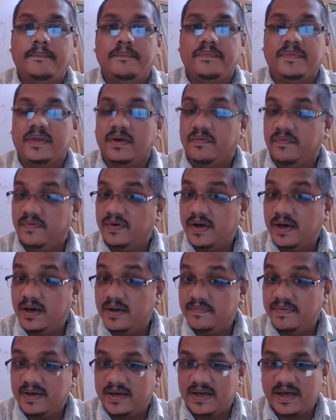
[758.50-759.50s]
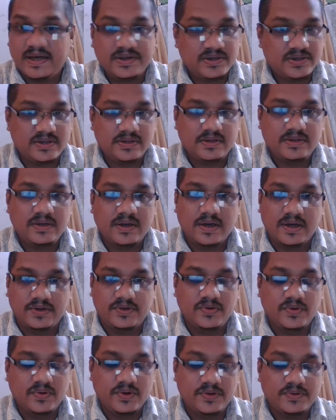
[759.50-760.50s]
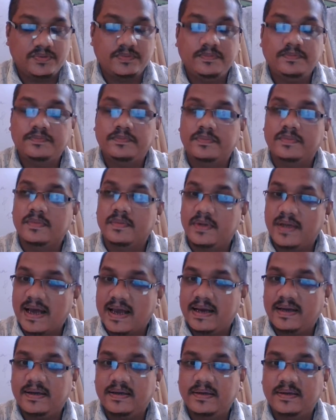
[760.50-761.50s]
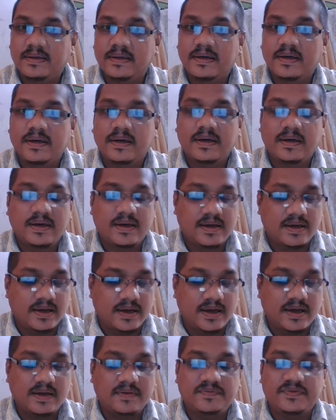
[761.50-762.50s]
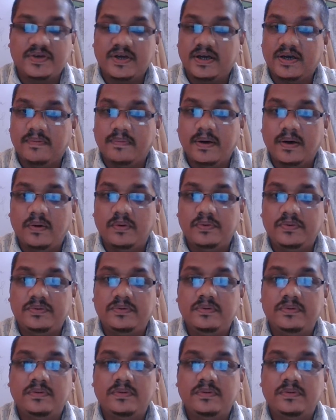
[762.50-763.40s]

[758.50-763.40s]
the word limitation I told you. Then I have said about